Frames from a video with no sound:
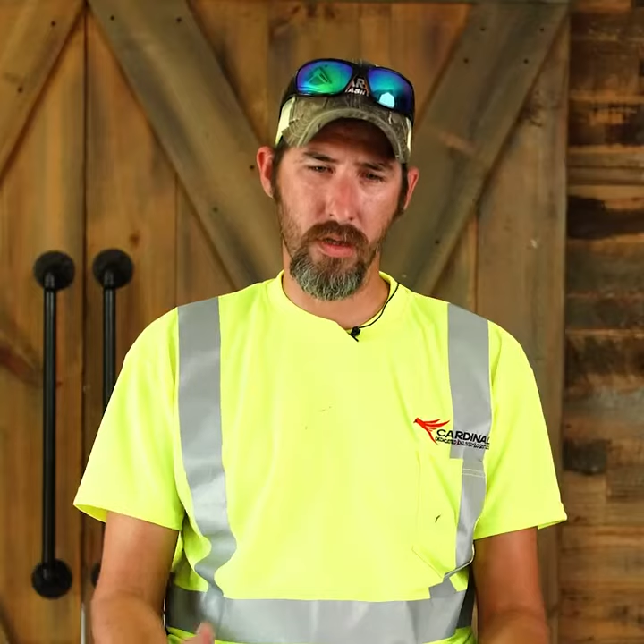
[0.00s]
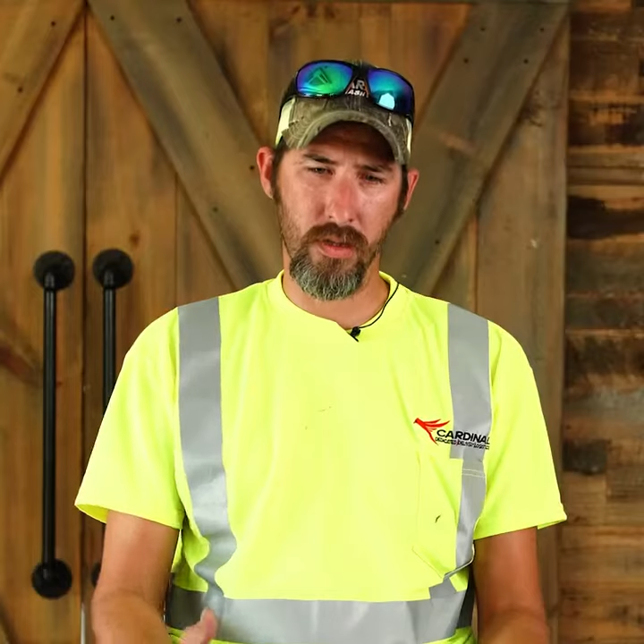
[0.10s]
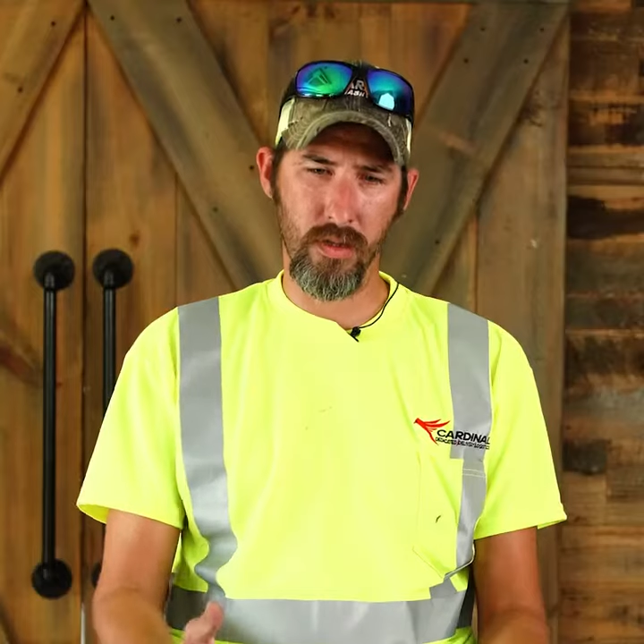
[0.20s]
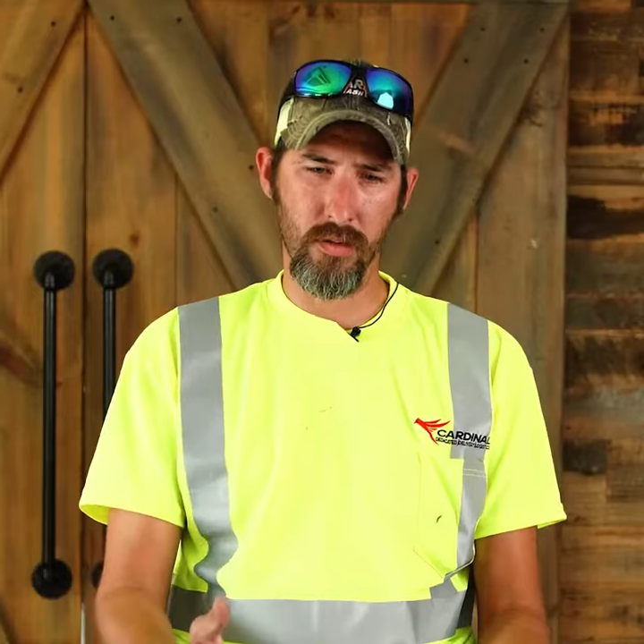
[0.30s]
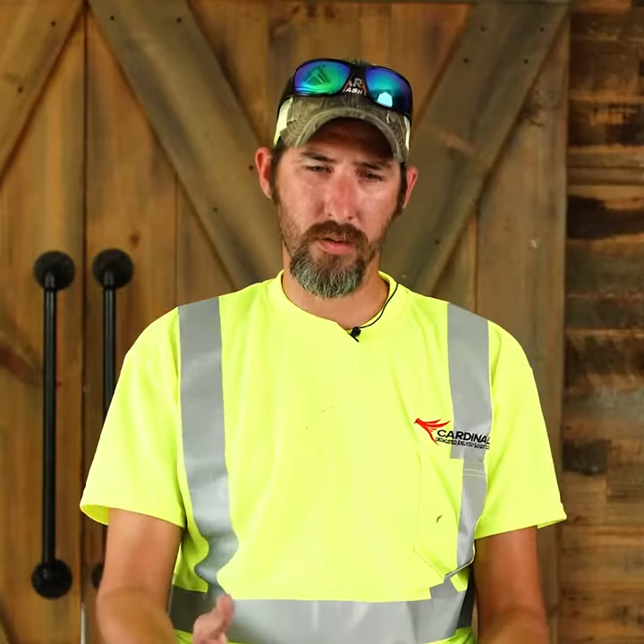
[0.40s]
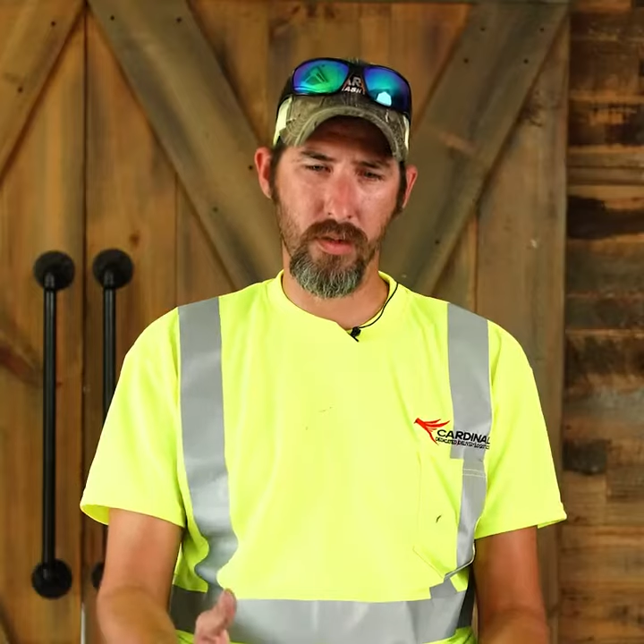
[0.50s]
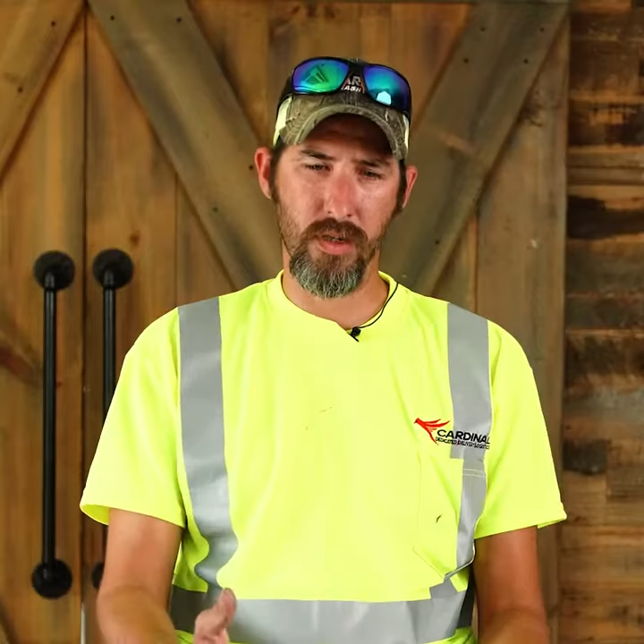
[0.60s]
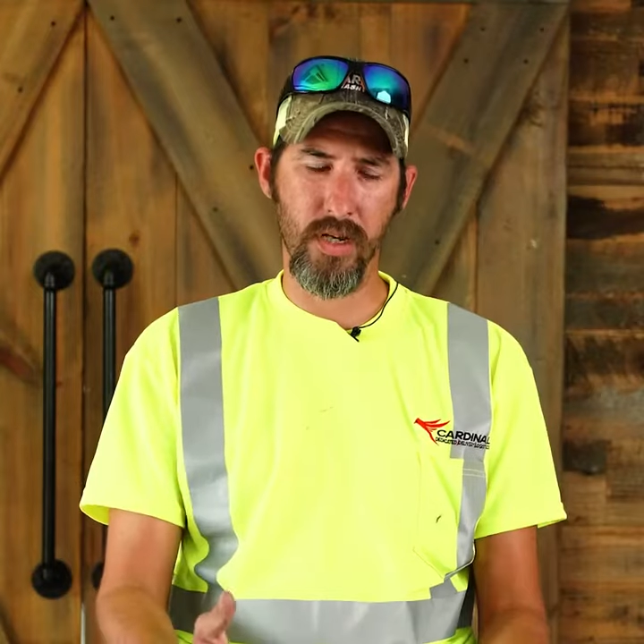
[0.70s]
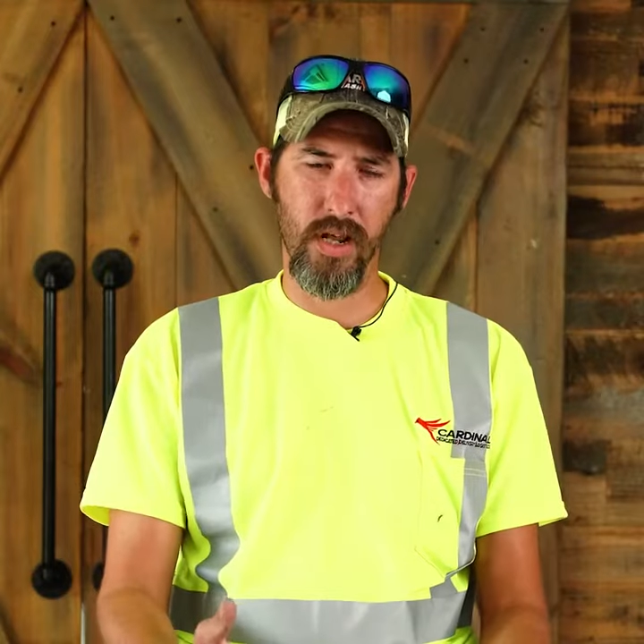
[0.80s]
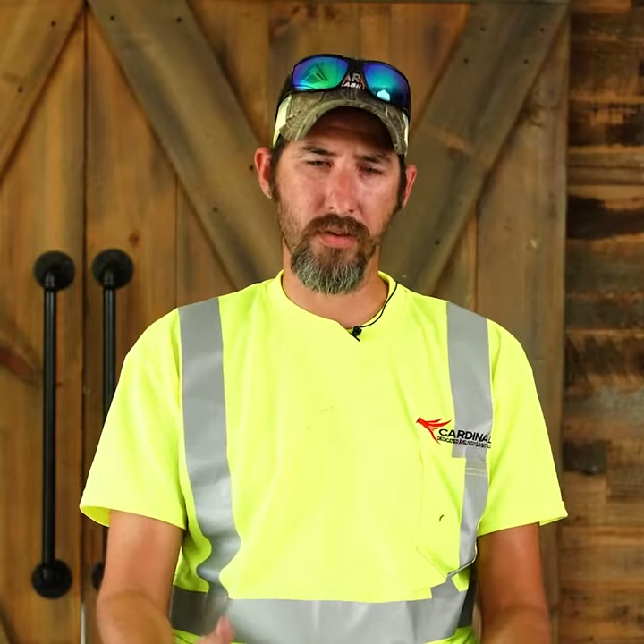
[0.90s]
and you
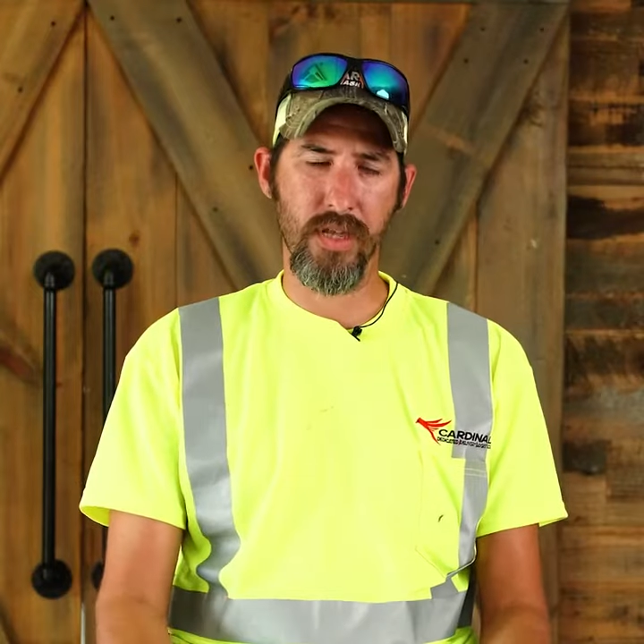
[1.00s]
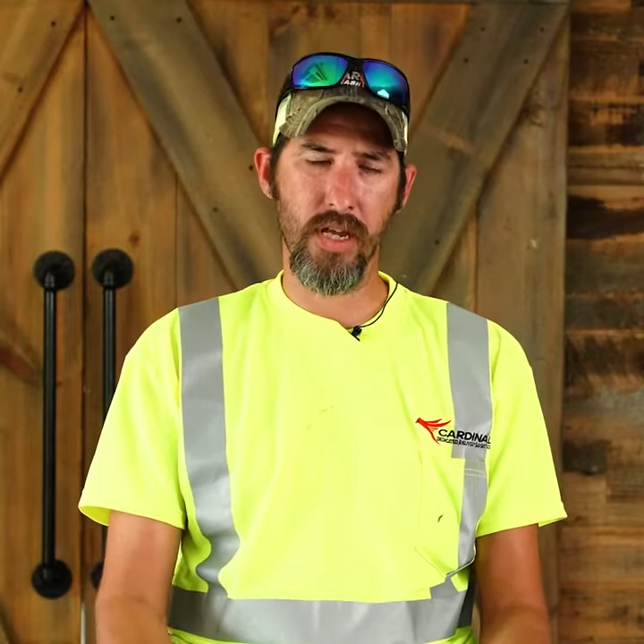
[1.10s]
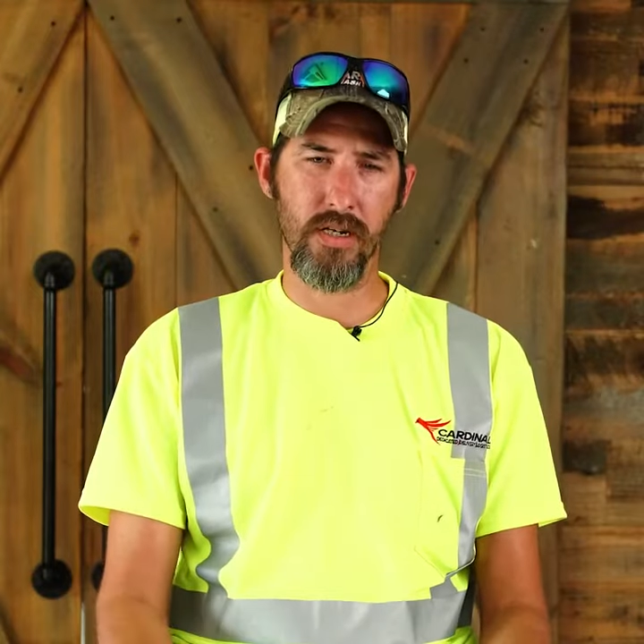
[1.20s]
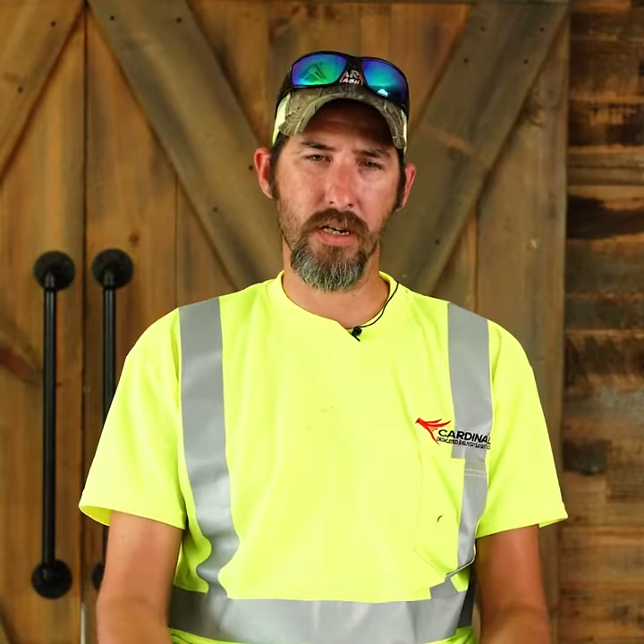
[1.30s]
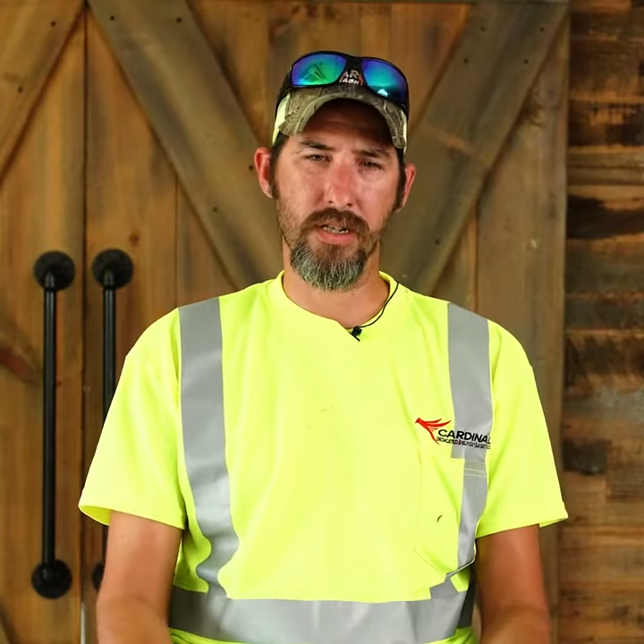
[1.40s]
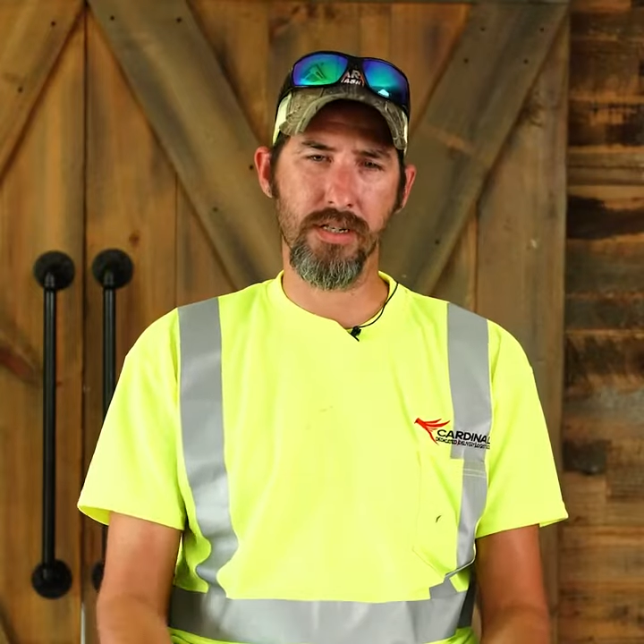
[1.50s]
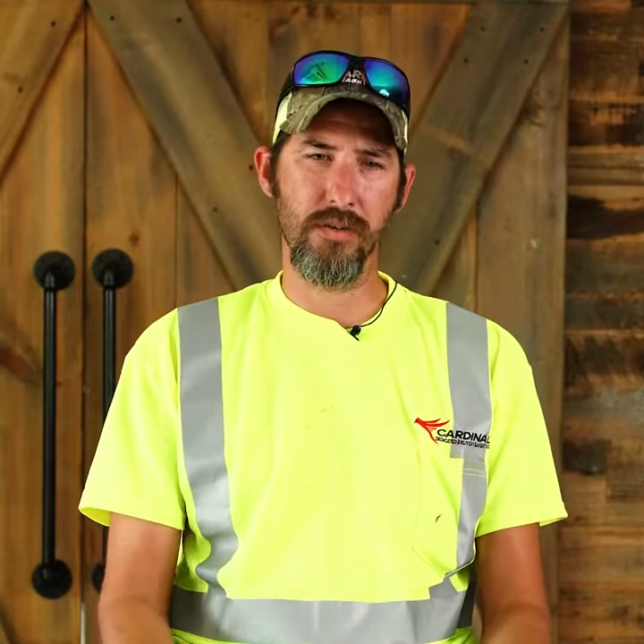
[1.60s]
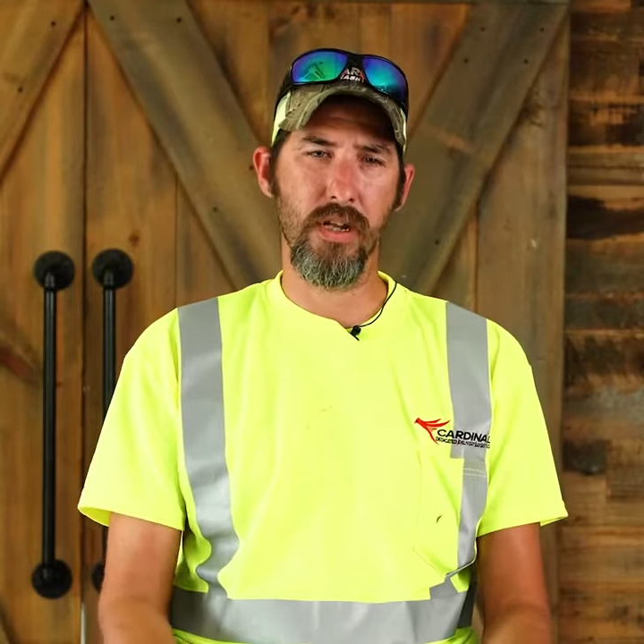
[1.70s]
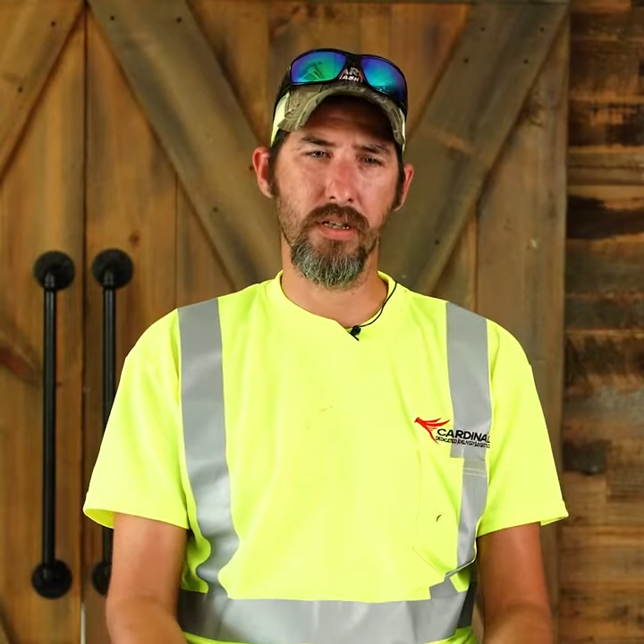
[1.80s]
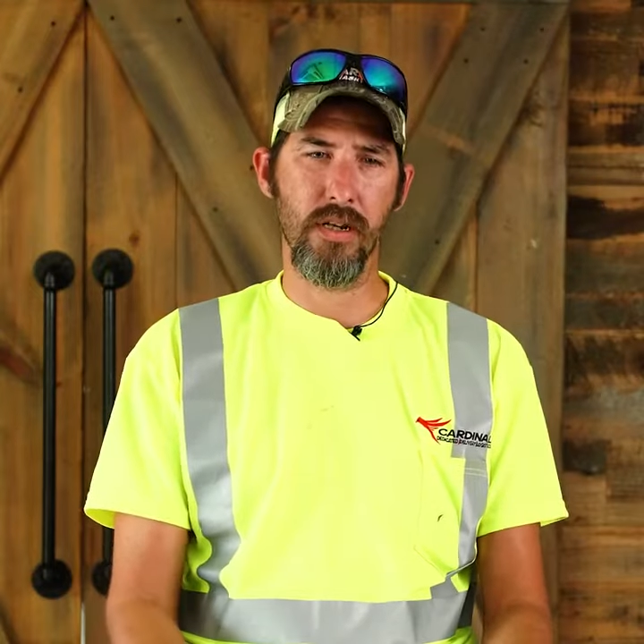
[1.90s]
get everything done that you
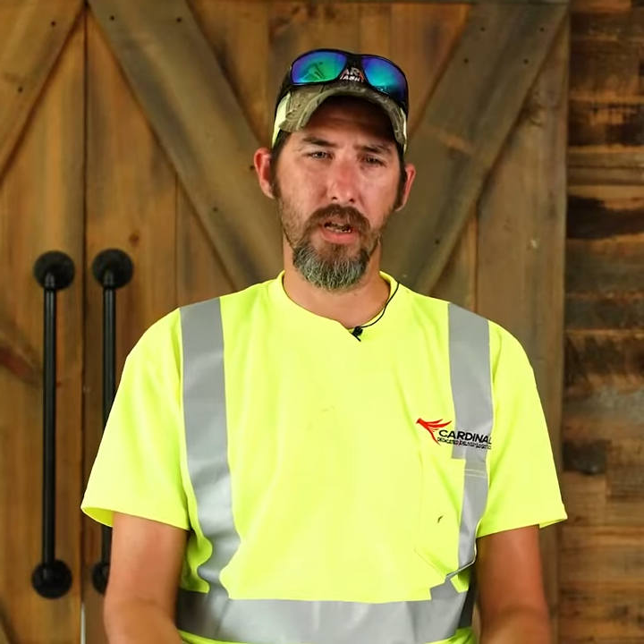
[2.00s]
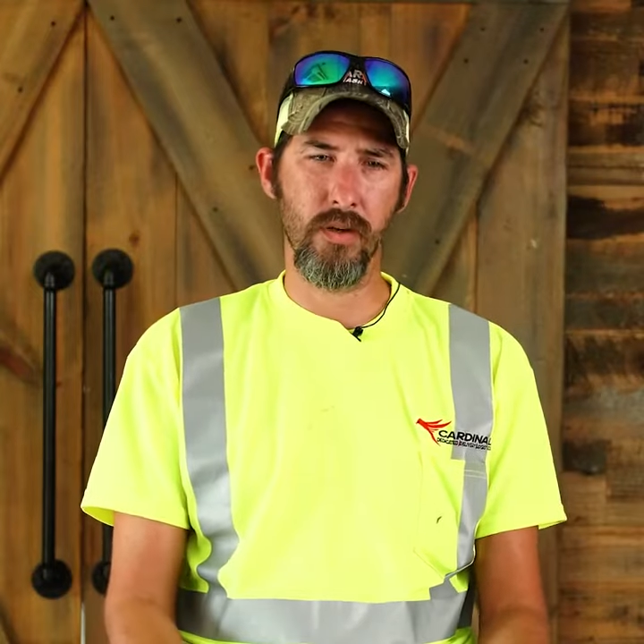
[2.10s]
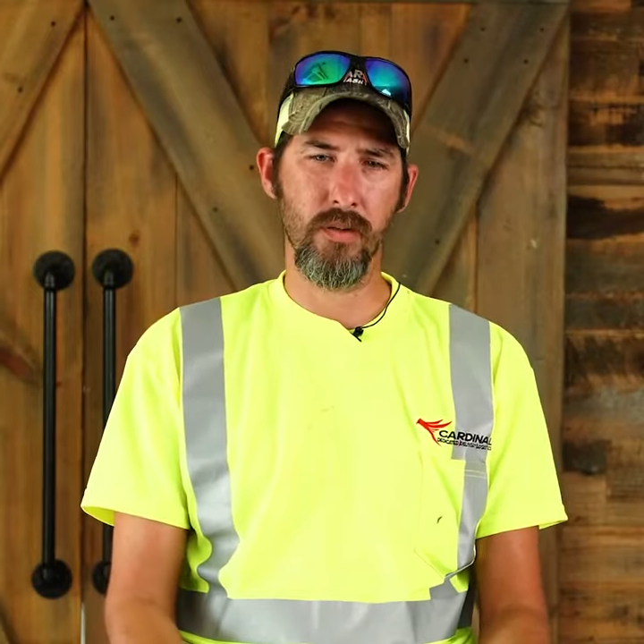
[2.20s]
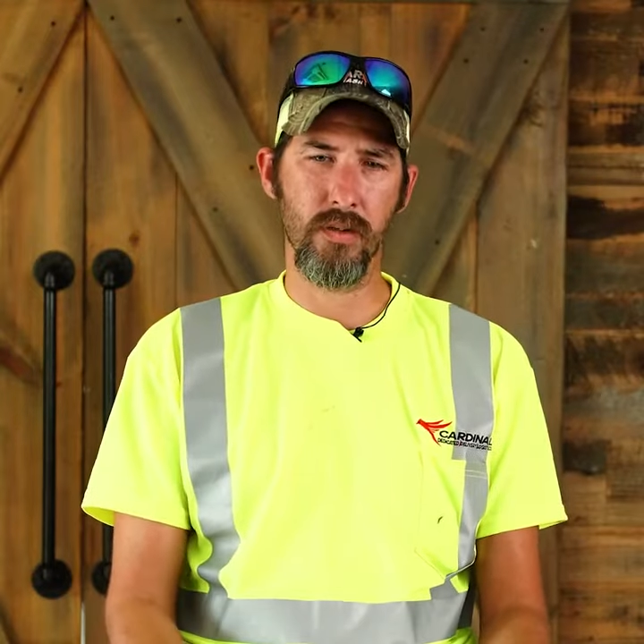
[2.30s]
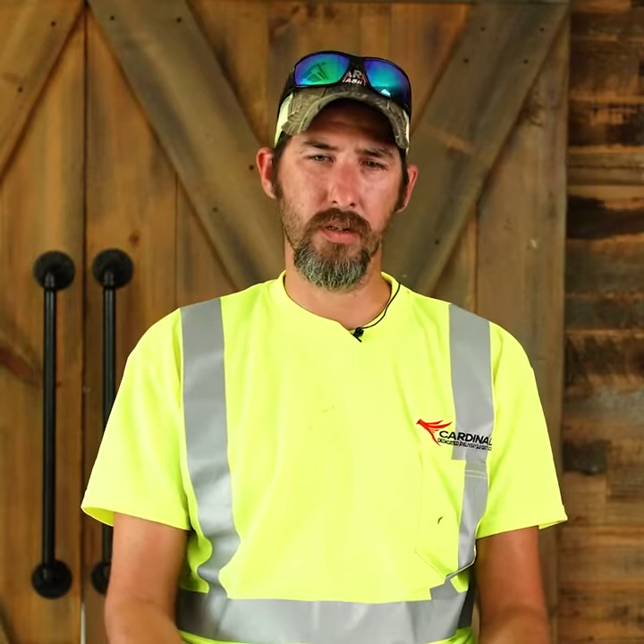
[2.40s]
need to do,